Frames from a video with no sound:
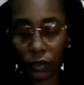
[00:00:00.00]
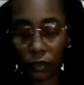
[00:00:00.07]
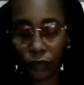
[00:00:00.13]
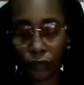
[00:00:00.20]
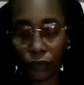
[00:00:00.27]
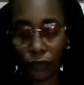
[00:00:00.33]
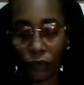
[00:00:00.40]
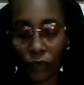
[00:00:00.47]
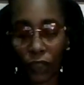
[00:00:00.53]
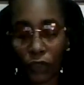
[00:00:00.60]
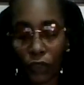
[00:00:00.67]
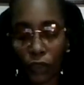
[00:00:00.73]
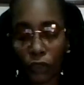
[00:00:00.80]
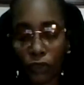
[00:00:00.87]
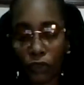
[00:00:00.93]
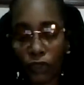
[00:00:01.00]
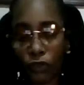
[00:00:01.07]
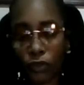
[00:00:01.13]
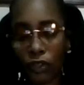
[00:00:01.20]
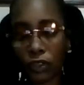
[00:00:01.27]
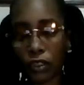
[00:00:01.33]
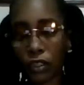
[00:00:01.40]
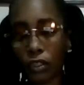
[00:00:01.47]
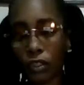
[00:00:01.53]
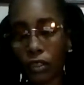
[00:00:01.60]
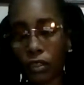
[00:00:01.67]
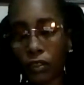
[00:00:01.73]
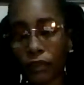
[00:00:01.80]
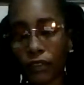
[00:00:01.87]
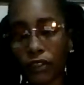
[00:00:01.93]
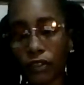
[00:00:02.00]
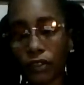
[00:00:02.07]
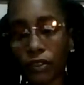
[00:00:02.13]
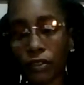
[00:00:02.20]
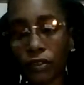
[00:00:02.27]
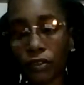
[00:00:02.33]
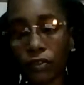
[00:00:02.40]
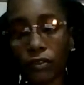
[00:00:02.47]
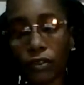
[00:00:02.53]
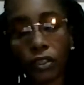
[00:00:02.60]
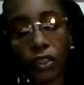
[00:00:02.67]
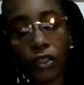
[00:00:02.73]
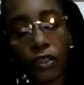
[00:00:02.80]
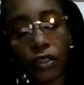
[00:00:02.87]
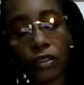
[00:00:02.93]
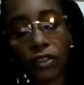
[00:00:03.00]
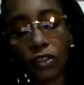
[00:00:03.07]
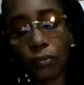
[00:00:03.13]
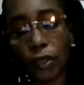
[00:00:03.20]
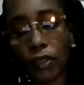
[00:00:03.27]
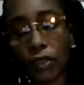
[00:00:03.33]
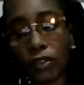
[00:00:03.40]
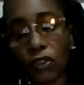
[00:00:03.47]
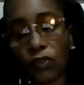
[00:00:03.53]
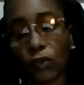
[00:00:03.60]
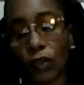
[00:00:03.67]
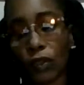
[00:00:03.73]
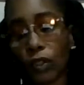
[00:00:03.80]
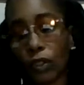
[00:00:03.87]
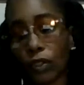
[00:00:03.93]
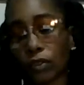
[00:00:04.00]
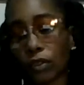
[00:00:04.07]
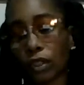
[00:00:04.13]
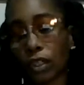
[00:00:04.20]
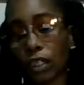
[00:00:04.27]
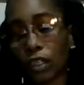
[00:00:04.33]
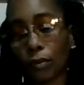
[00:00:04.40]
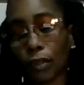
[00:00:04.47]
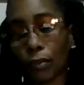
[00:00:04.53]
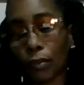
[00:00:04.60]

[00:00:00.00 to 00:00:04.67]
And all you do is love. And you didn't carry these burdens for a long time, my baby.